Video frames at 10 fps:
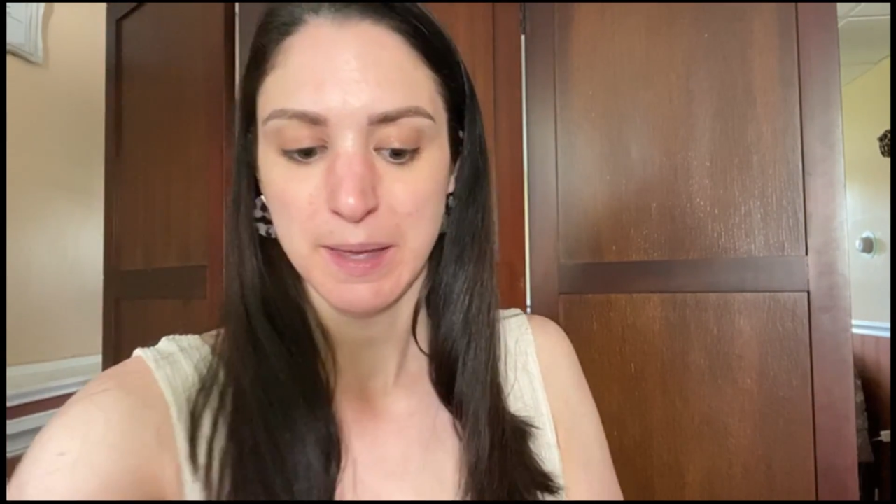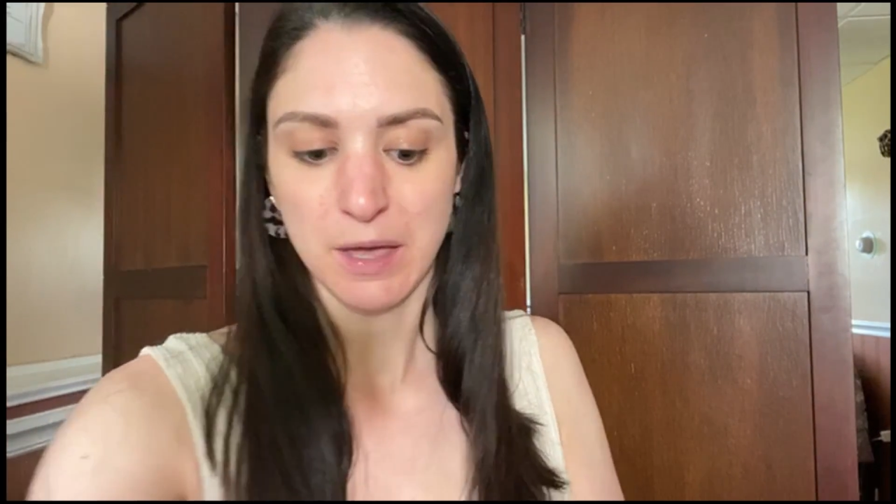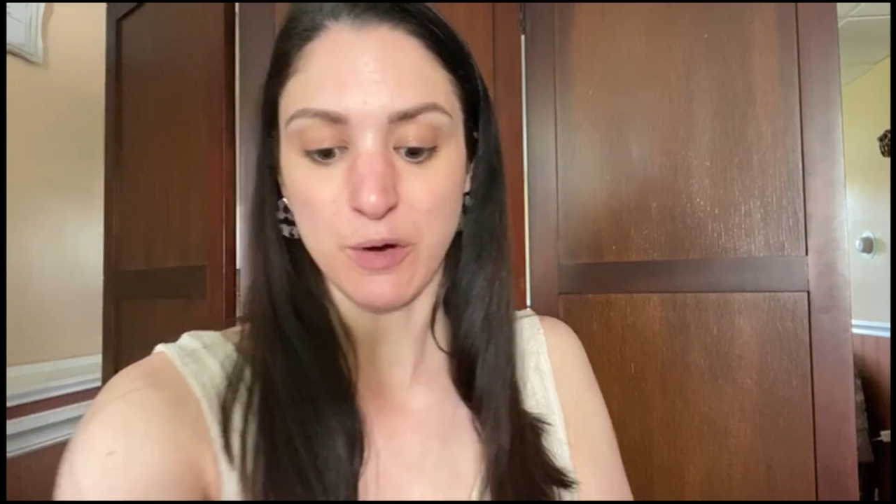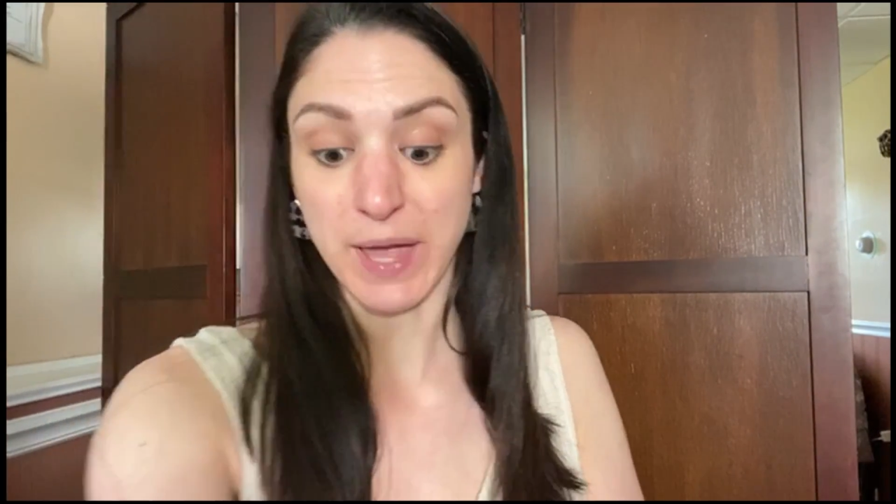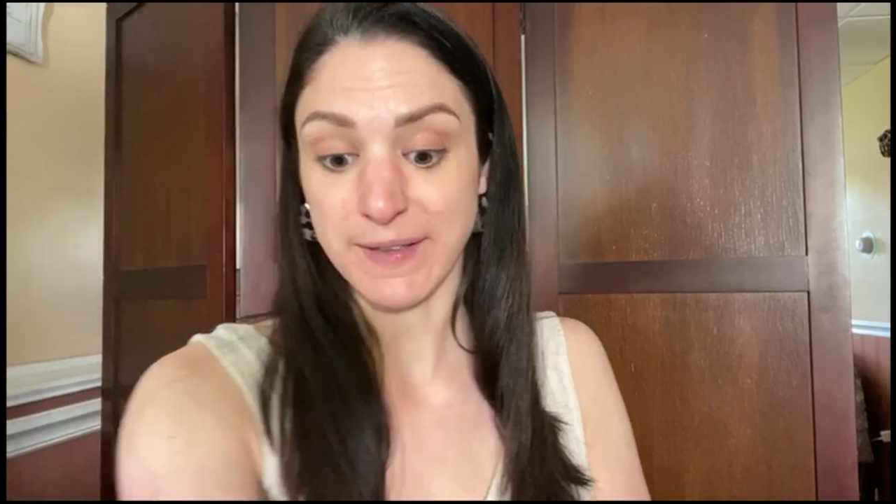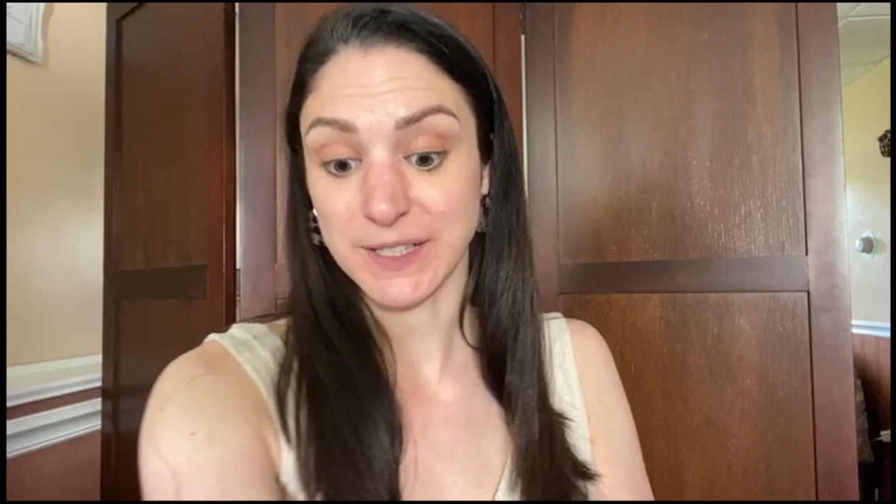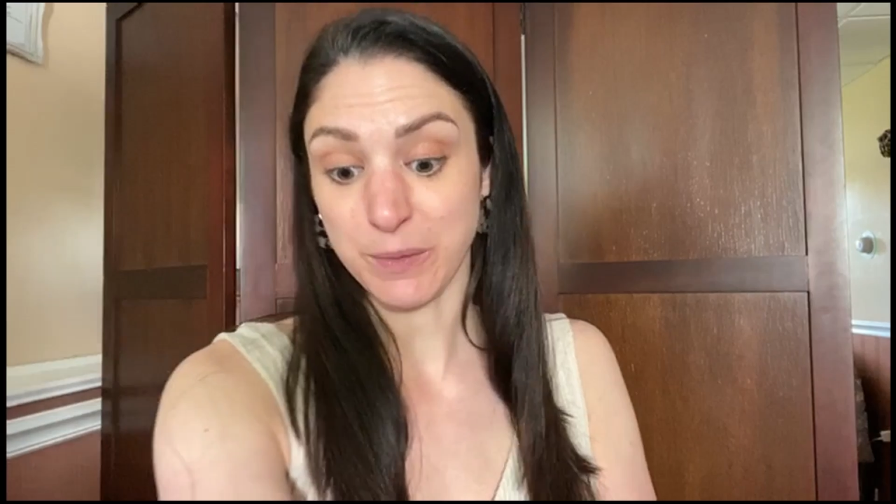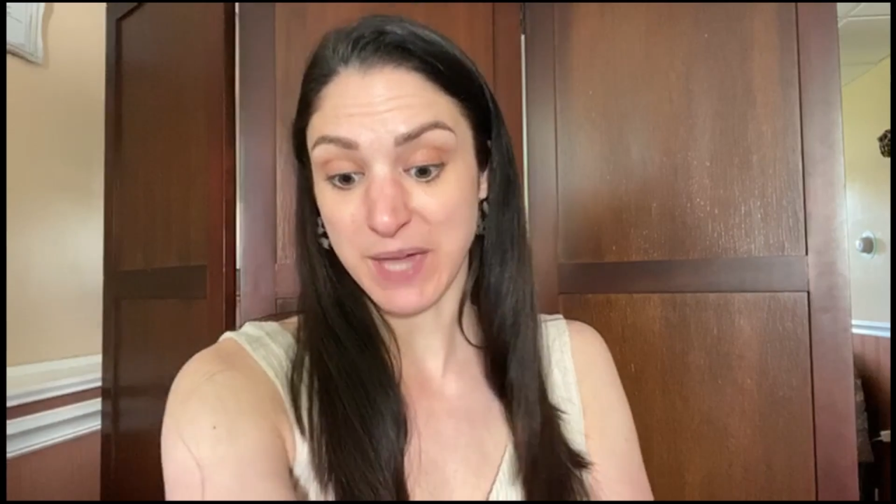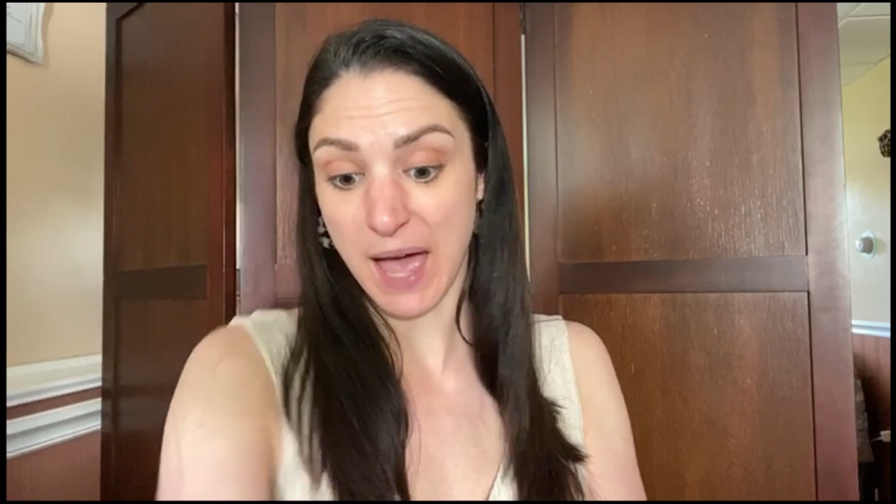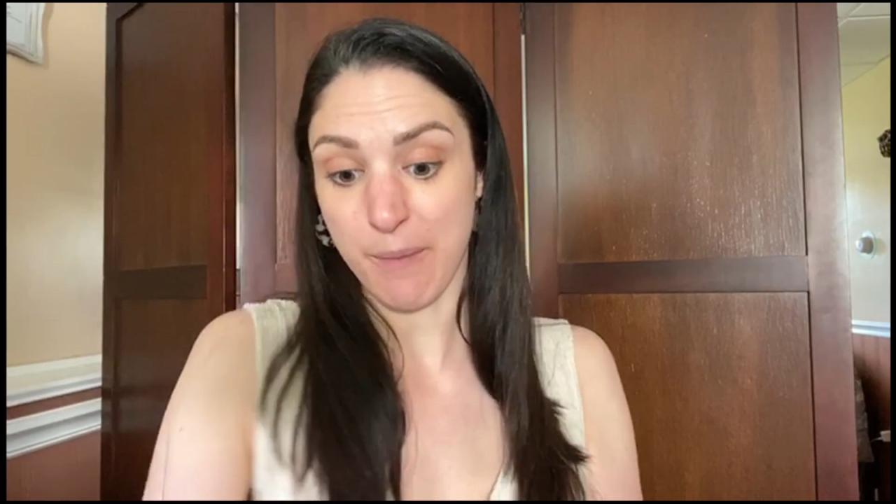Okay, so
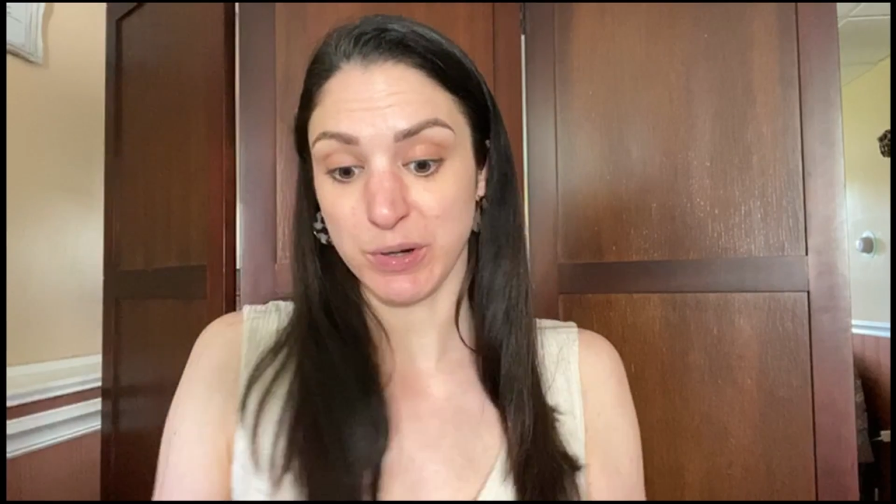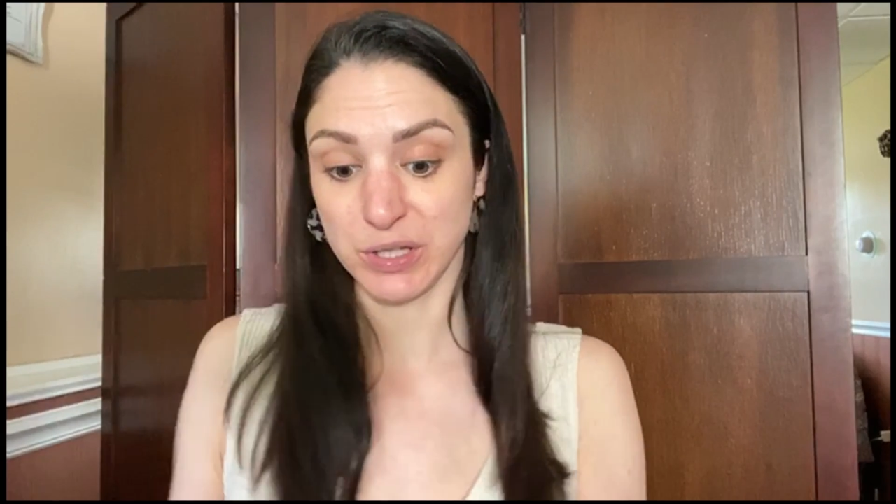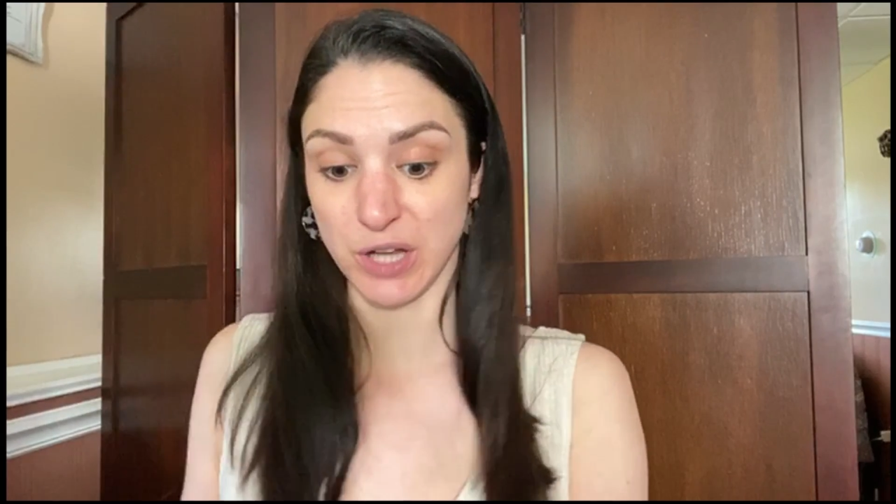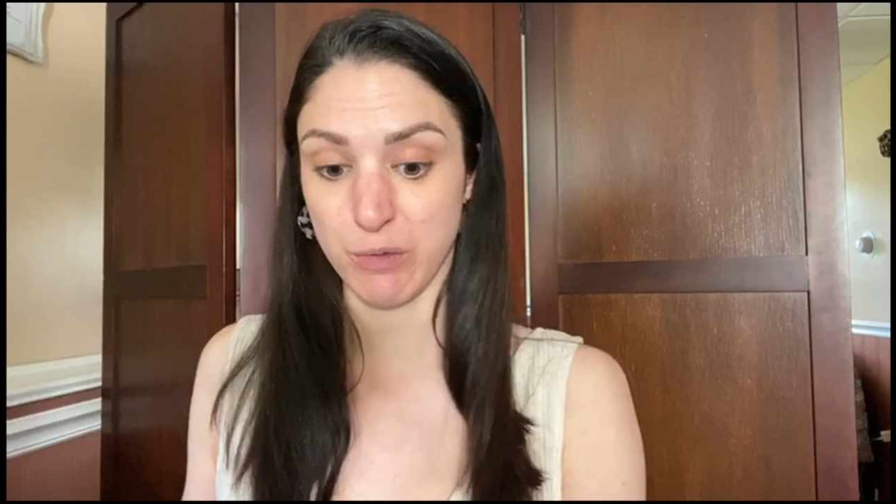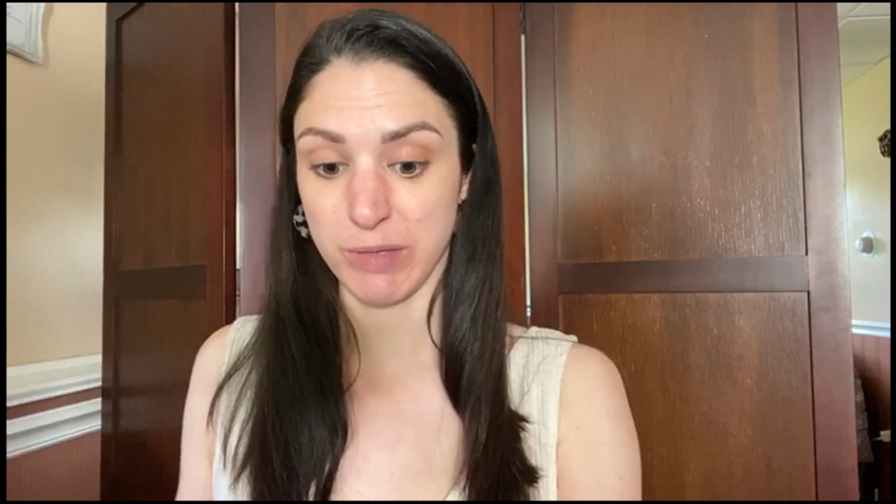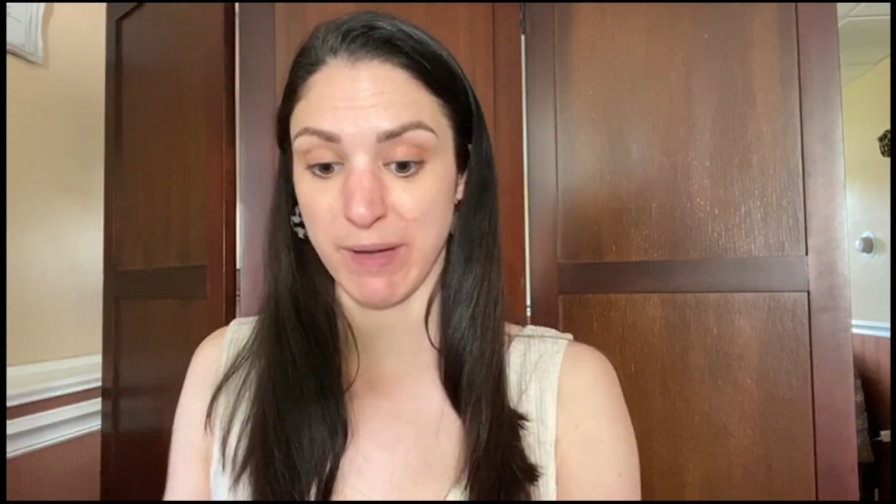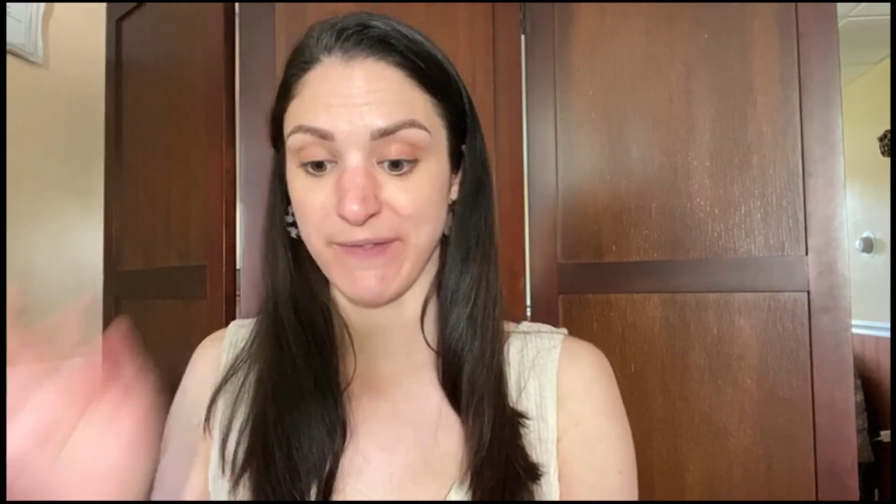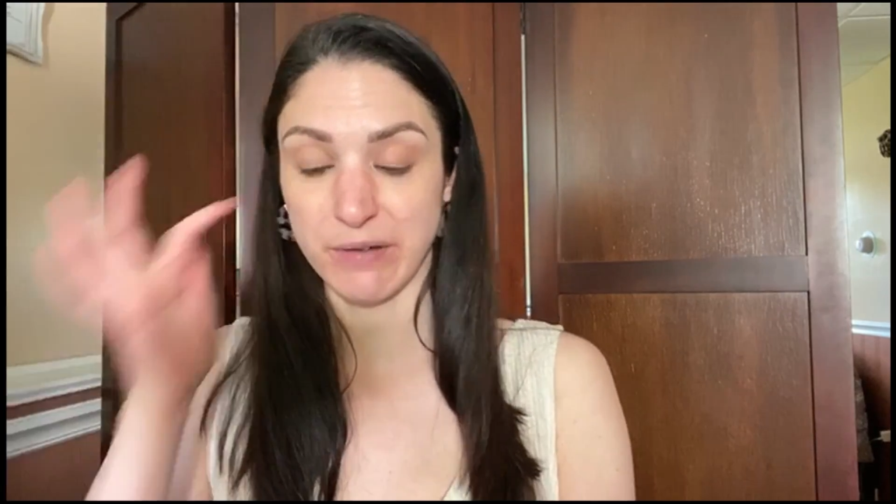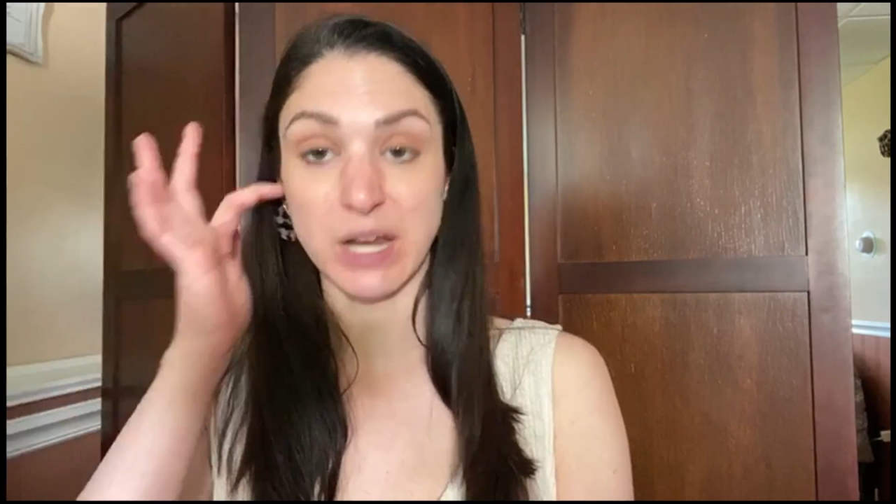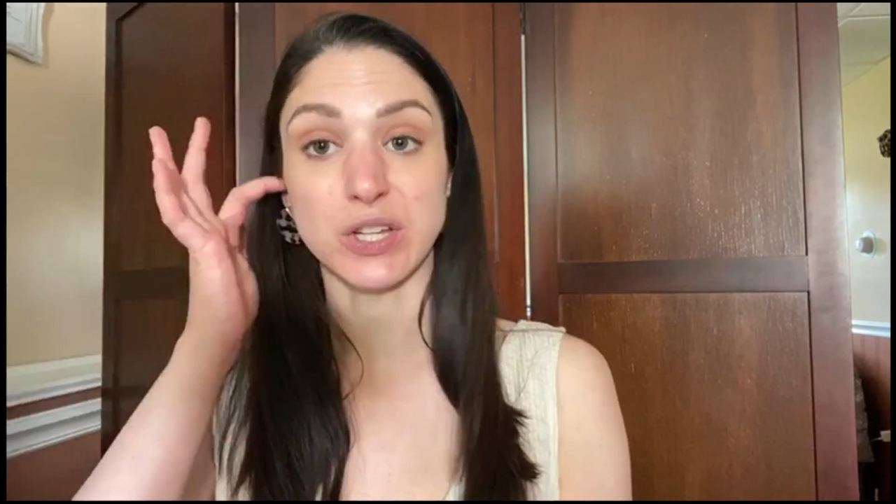yeah, I'm going to start with my
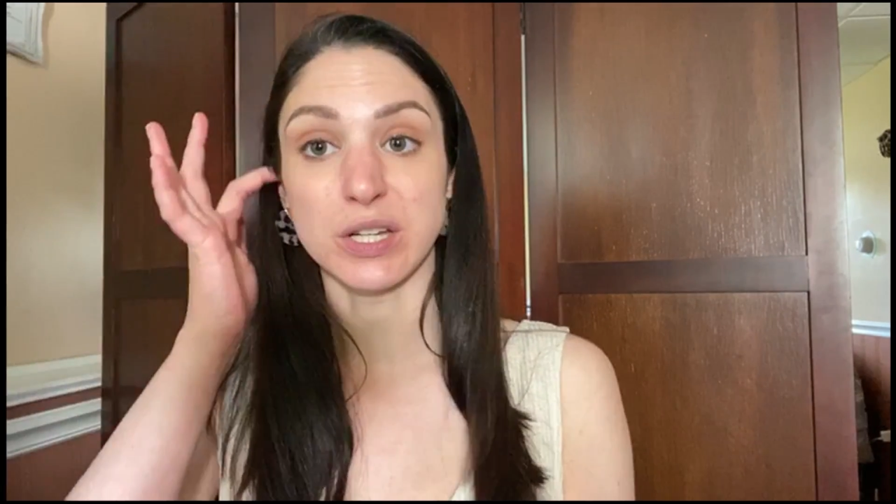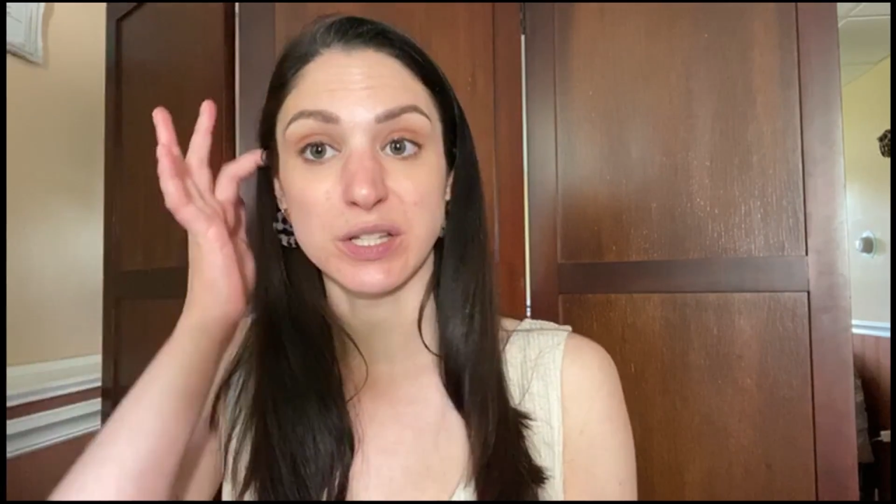foundation.